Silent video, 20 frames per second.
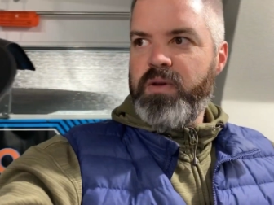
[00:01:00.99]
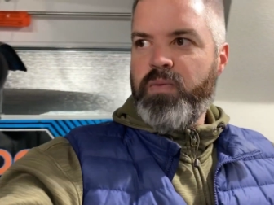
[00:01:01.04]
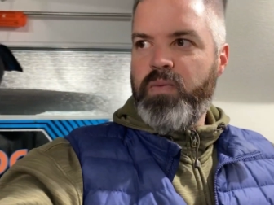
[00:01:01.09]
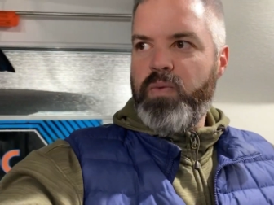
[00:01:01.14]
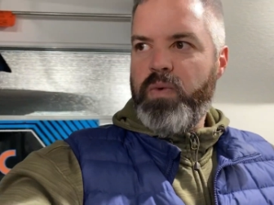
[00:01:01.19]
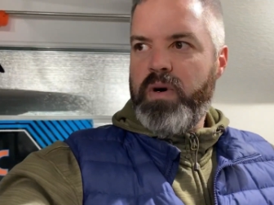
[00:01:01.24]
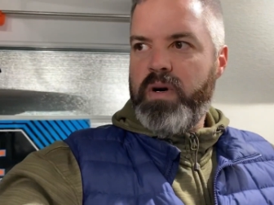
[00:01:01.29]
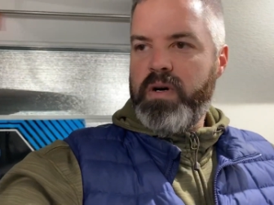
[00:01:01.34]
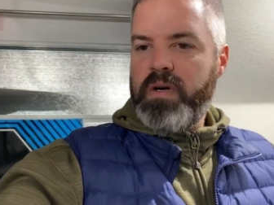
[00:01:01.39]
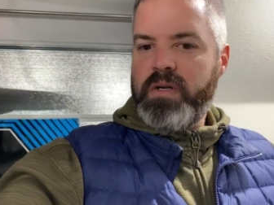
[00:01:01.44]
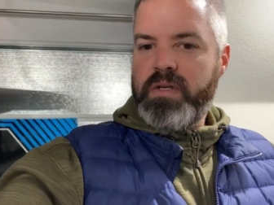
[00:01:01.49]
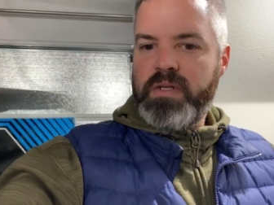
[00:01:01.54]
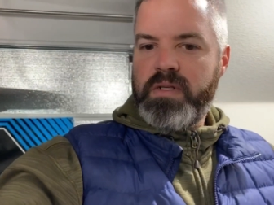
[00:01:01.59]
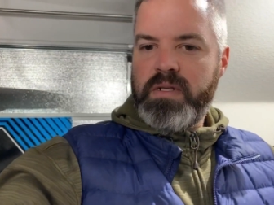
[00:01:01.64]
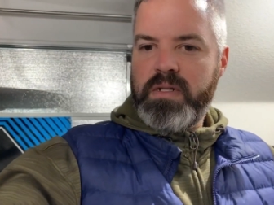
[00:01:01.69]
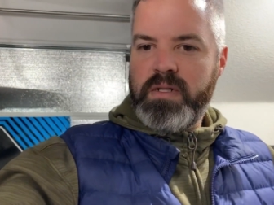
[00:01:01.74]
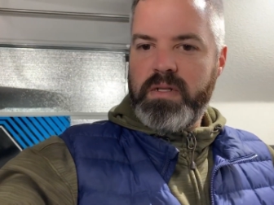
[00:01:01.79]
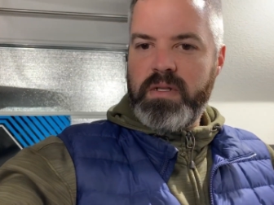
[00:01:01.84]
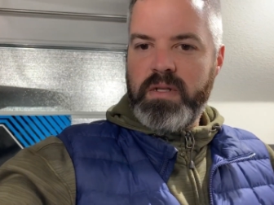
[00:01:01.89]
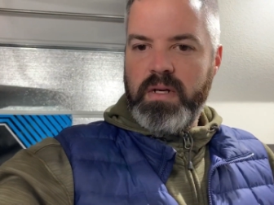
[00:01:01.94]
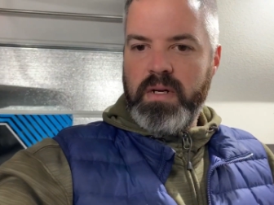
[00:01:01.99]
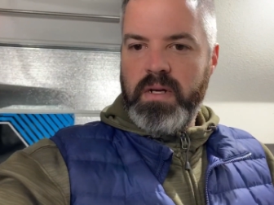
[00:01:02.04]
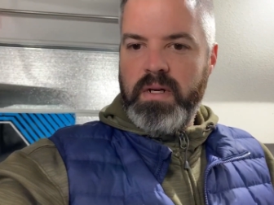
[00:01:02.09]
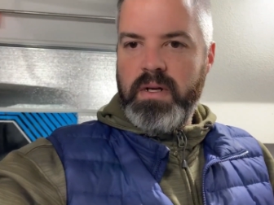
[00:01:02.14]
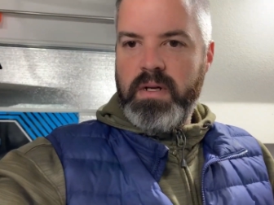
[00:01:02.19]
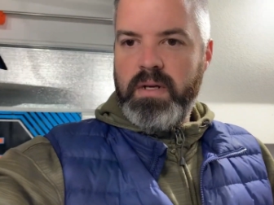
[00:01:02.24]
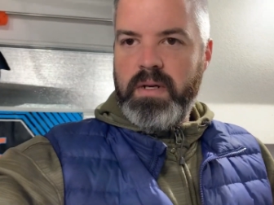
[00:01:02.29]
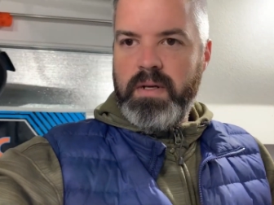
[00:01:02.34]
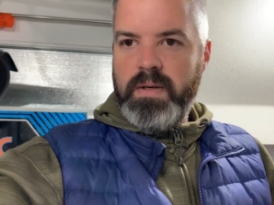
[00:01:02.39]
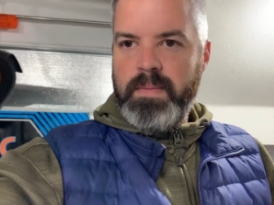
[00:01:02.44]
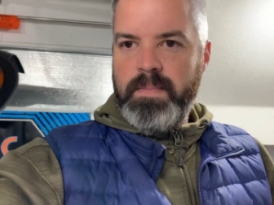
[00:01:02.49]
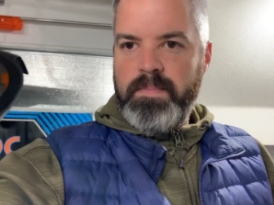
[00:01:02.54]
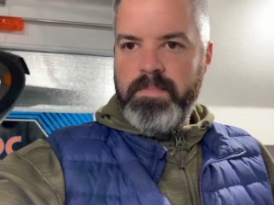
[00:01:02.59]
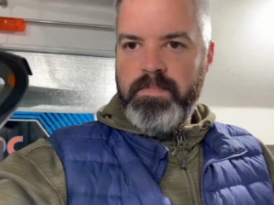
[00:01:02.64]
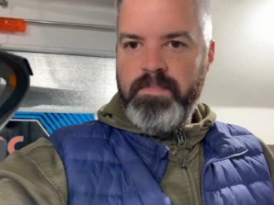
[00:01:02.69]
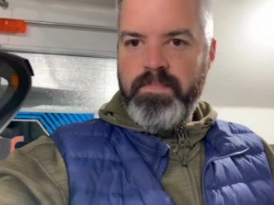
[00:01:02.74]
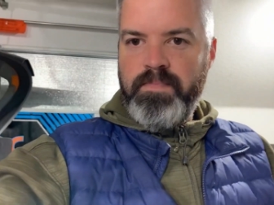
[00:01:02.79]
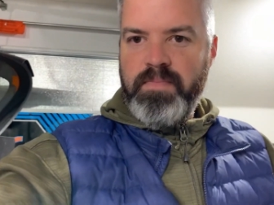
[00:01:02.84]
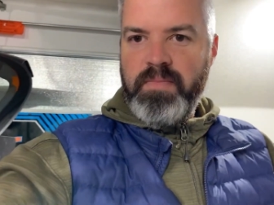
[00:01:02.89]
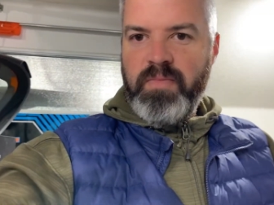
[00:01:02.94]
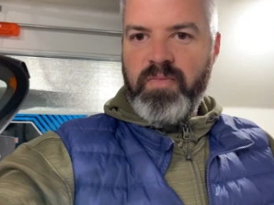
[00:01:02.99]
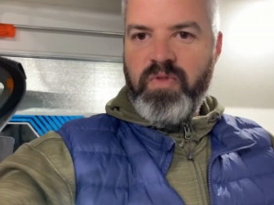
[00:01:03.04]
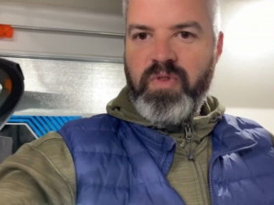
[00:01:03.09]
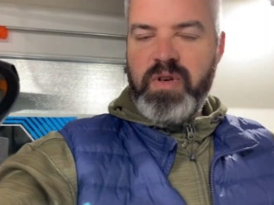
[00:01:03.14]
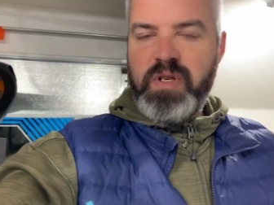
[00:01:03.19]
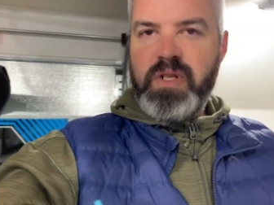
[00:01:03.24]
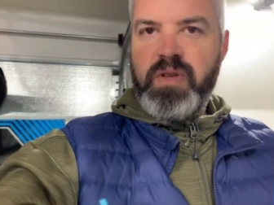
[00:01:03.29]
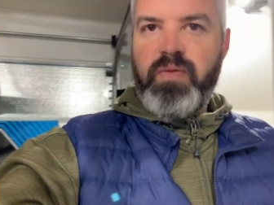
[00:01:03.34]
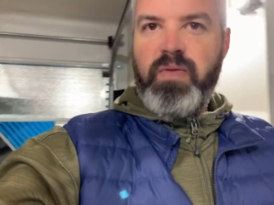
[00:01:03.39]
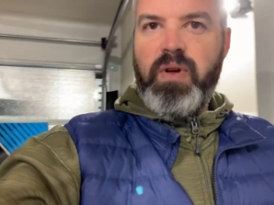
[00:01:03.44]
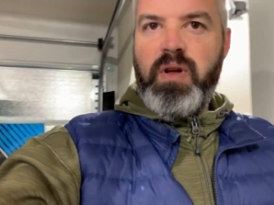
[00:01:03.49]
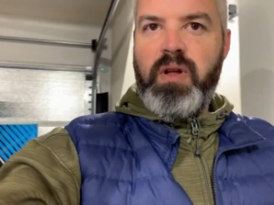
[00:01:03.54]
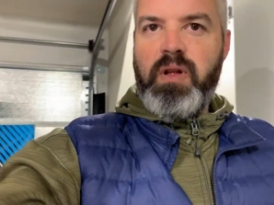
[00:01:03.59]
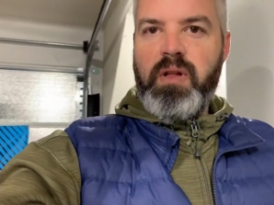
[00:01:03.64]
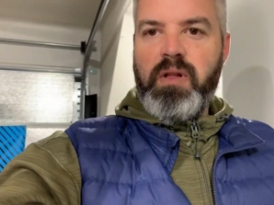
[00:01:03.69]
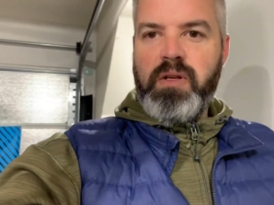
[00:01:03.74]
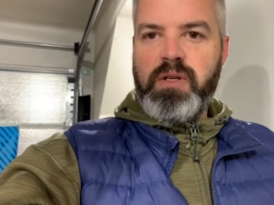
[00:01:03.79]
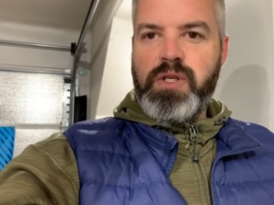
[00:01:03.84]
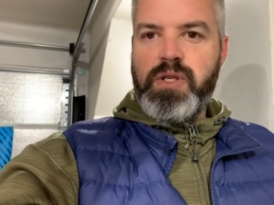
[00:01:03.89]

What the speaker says: works. First of all, I'll show